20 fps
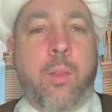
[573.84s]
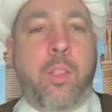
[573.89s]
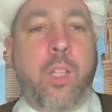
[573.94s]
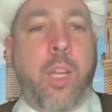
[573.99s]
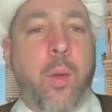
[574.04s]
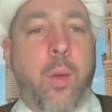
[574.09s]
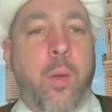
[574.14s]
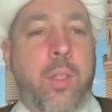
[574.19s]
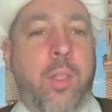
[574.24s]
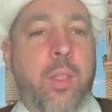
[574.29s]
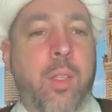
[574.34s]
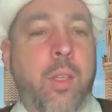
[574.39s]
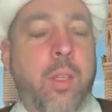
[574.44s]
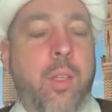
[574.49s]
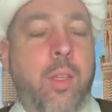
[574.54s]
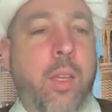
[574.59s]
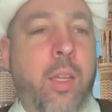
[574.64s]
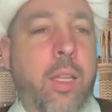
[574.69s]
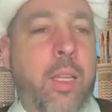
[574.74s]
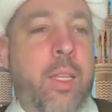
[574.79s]

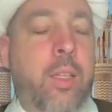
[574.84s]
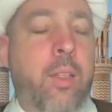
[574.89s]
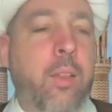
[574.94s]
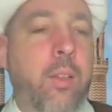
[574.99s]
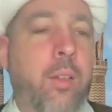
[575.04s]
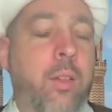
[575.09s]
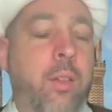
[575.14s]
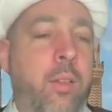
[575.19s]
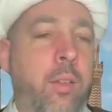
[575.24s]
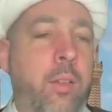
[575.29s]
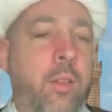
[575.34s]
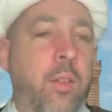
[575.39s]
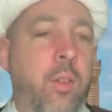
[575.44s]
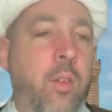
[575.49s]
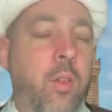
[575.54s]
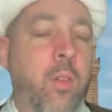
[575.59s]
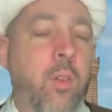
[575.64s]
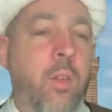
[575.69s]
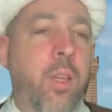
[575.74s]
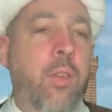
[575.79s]
Charity and
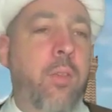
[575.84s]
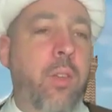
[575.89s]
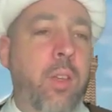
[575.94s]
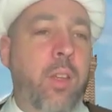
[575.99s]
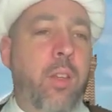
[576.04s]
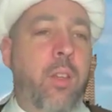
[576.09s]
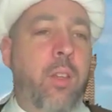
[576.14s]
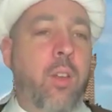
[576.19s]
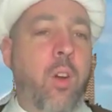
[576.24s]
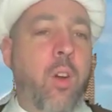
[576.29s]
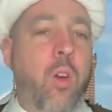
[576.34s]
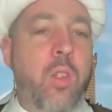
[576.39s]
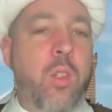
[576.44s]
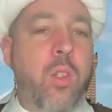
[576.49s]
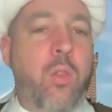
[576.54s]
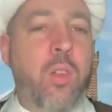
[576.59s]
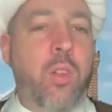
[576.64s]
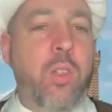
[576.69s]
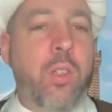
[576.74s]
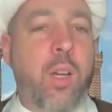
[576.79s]
giving in the
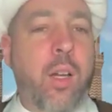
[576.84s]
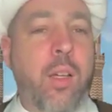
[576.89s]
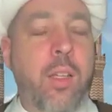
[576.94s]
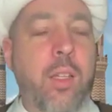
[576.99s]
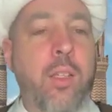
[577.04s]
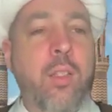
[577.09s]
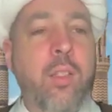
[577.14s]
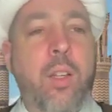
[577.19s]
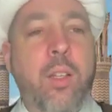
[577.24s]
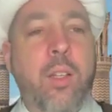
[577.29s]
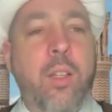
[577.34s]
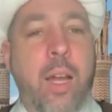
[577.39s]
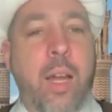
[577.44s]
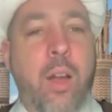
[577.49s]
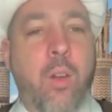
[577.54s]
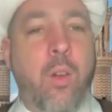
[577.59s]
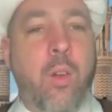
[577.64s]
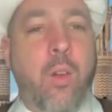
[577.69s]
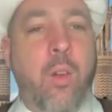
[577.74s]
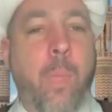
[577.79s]
cause of Allah is
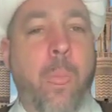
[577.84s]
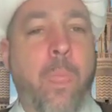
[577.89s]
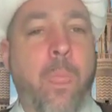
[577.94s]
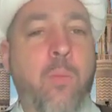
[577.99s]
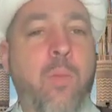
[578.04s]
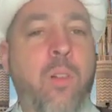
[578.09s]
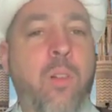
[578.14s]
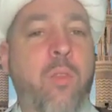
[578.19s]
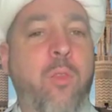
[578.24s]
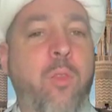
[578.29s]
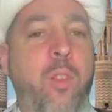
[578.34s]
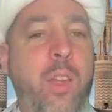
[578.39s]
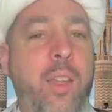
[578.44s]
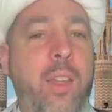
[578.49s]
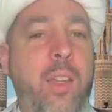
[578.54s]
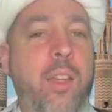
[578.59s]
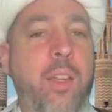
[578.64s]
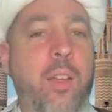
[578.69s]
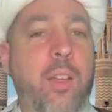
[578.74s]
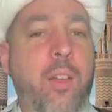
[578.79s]
allowed, but
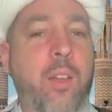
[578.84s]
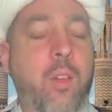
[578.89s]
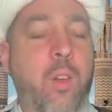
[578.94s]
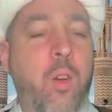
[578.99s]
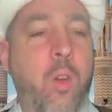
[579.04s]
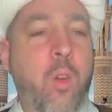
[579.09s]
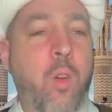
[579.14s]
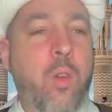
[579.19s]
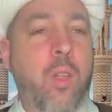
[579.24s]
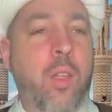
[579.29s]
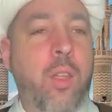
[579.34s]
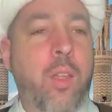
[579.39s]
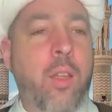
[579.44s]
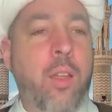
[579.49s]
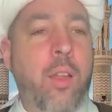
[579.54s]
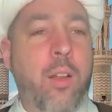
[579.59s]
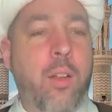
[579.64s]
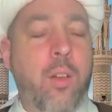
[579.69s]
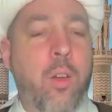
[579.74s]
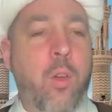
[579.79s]
feeding and
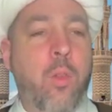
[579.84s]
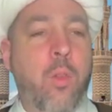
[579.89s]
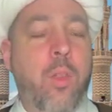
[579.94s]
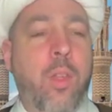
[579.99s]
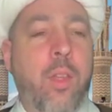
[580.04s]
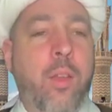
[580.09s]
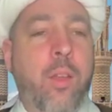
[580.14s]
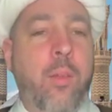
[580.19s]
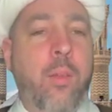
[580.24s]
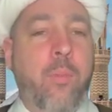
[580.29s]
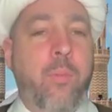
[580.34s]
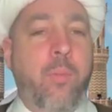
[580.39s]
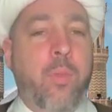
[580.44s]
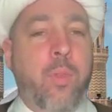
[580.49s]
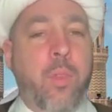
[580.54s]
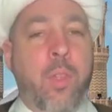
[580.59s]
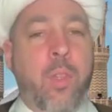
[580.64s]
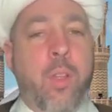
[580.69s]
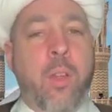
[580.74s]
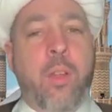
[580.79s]
clothing
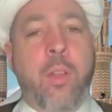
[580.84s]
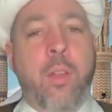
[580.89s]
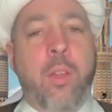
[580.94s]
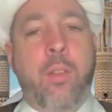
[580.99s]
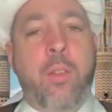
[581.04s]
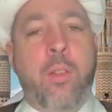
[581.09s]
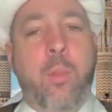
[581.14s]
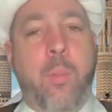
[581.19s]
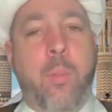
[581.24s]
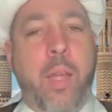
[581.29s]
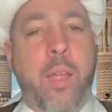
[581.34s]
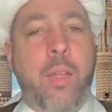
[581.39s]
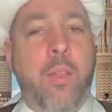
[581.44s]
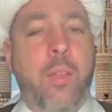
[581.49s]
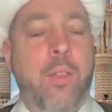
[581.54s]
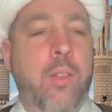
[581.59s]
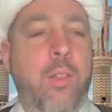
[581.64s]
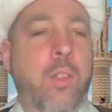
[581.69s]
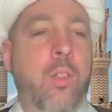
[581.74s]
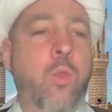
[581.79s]
the
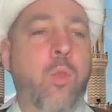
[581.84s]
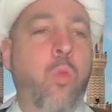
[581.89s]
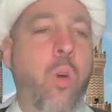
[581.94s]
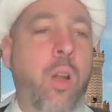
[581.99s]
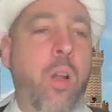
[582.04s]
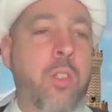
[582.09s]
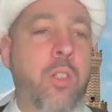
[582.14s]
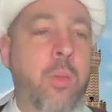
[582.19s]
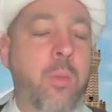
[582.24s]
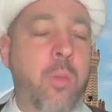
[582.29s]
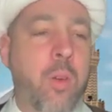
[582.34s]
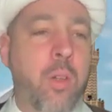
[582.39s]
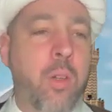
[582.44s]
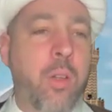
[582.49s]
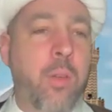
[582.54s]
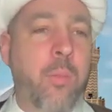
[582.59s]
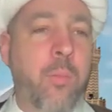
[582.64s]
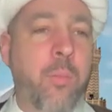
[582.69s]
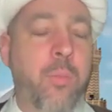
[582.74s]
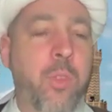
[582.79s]
dependents is wajib on
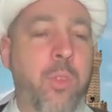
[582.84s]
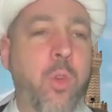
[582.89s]
him.